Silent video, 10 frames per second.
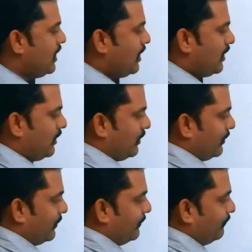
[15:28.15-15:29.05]

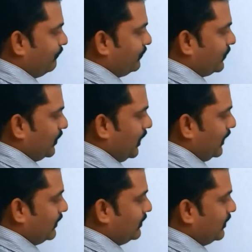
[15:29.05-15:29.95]

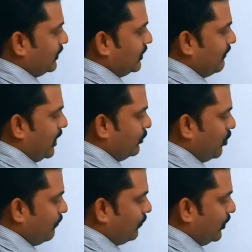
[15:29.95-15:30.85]
and the value
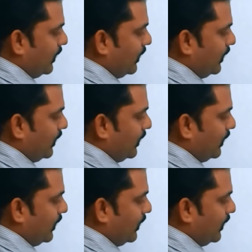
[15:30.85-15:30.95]
of